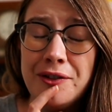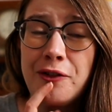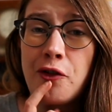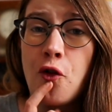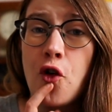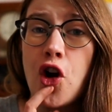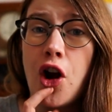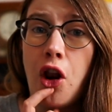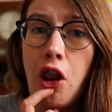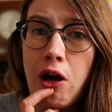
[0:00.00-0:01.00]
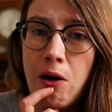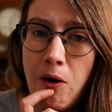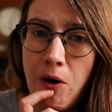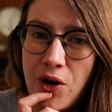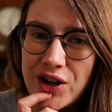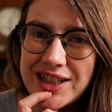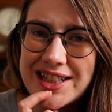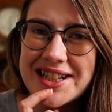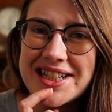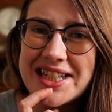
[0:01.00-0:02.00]
for a long
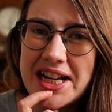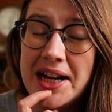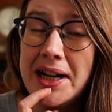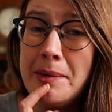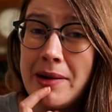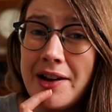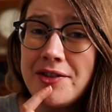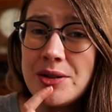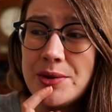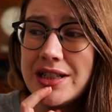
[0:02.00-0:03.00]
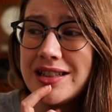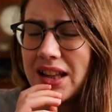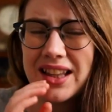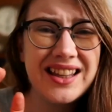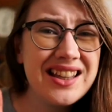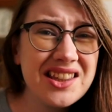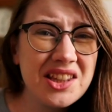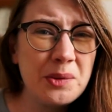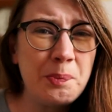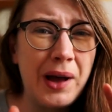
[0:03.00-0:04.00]
time afterwards. Either the
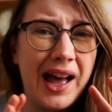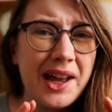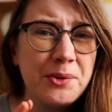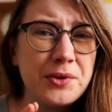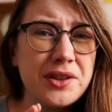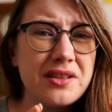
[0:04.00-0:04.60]
pad was